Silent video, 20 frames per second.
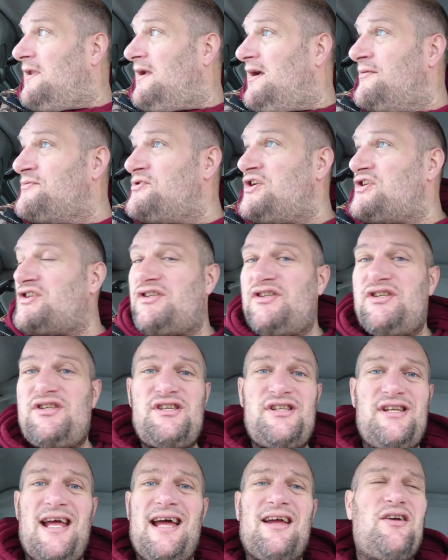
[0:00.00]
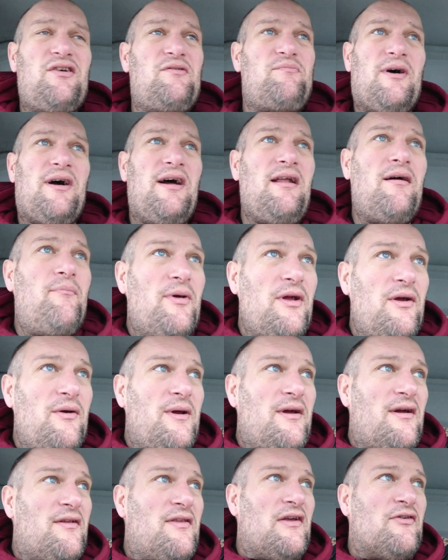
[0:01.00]
I'm just staggered by the
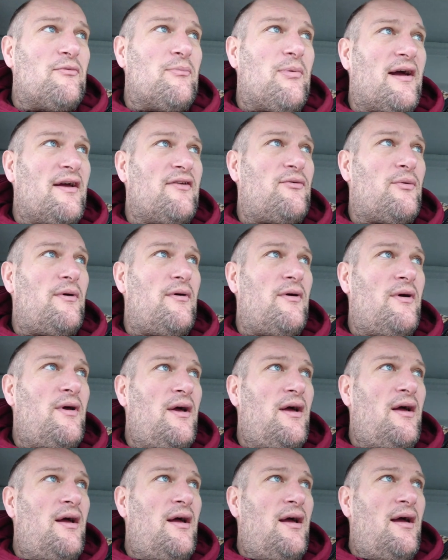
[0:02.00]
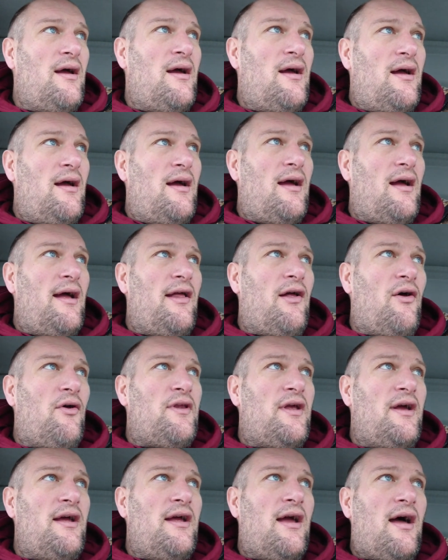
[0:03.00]
beauty of this place. We're on
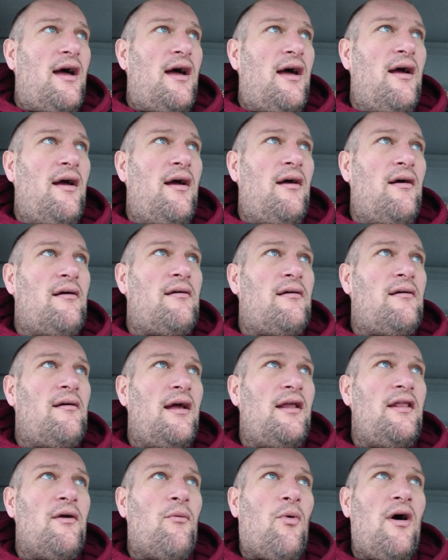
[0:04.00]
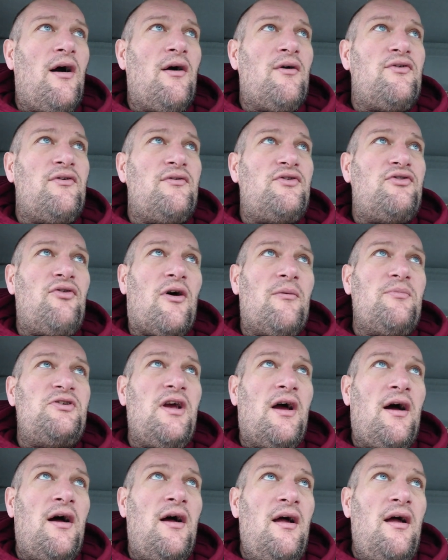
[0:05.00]
the in the wilds of
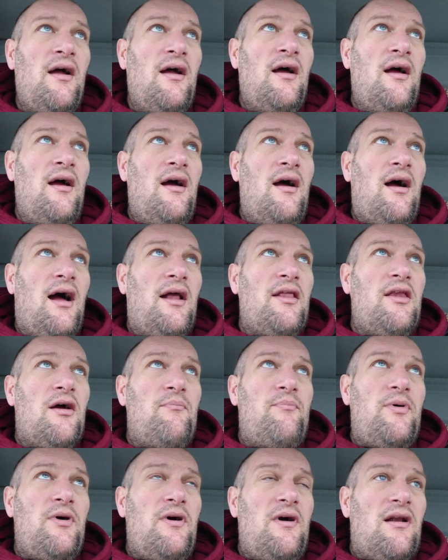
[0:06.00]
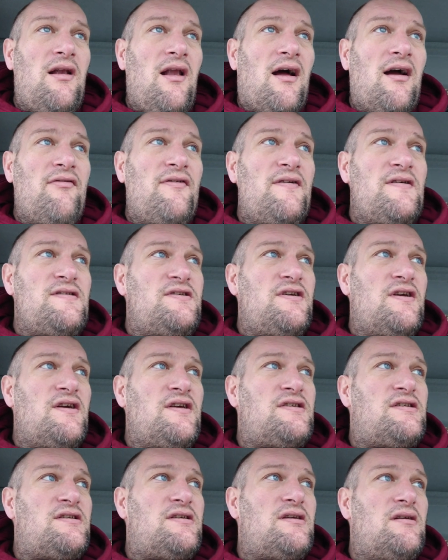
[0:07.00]
Shropshire, and the bird life is
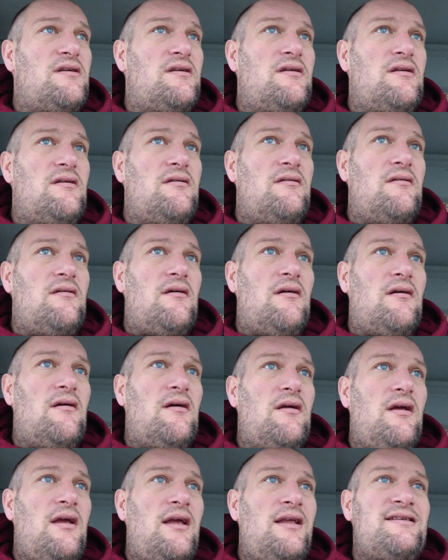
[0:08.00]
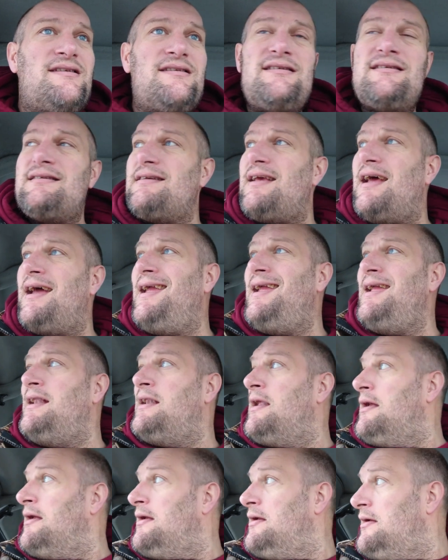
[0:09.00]
just
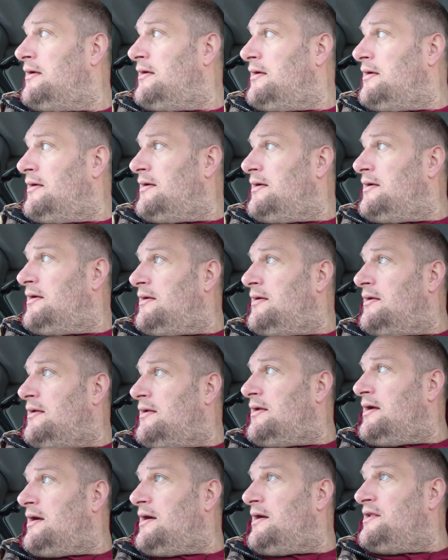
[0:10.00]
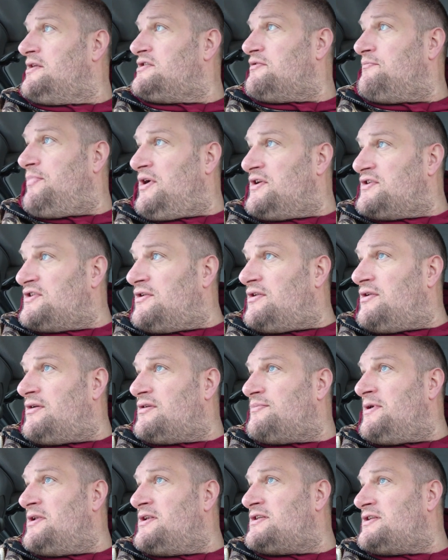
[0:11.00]
insane. There's a buzzard
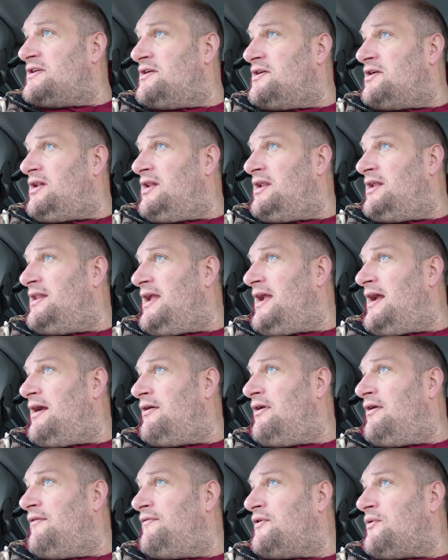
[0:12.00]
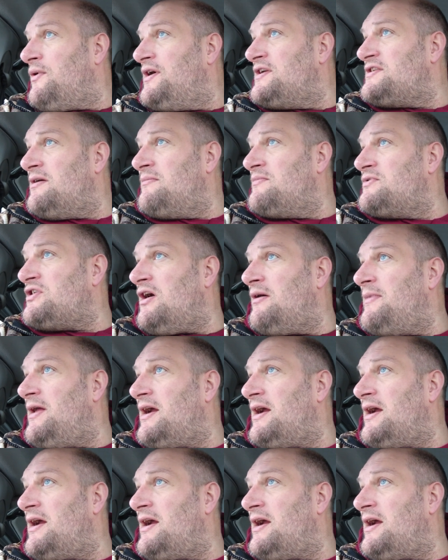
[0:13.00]
that's been circling the area for quite some time.